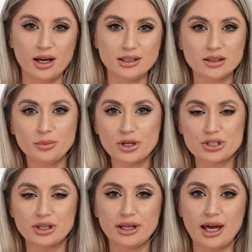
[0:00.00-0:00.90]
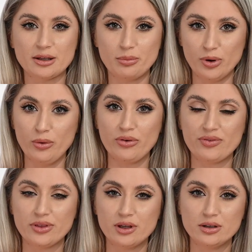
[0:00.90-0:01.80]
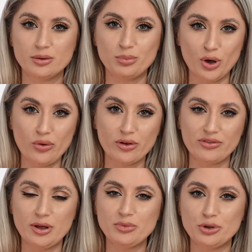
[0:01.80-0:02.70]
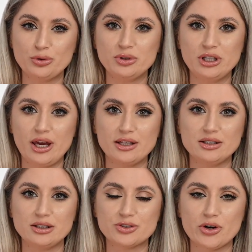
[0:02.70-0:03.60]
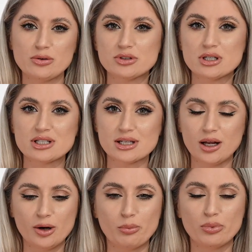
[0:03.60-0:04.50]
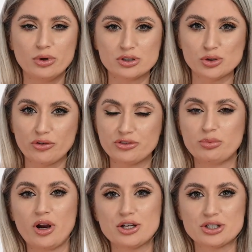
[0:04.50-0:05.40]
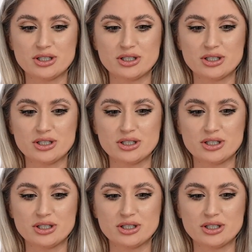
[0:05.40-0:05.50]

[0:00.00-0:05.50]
I didn't mention that both of them, the hoodie and the trousers, are soft brushed